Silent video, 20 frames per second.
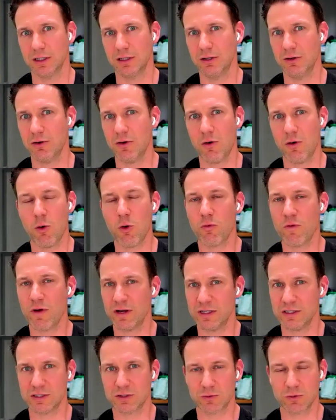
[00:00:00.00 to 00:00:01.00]
You're
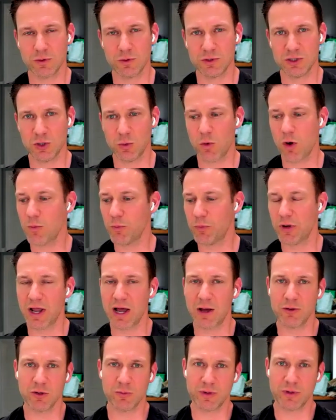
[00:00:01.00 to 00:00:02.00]
already screwed. You won't put
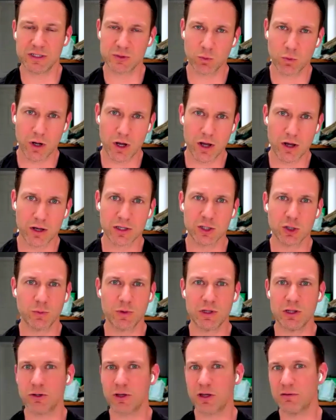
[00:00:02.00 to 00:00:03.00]
out your best work. You'll
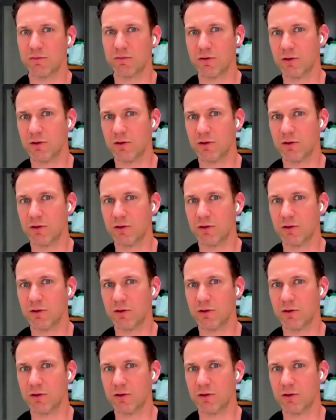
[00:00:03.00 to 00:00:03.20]
be looking for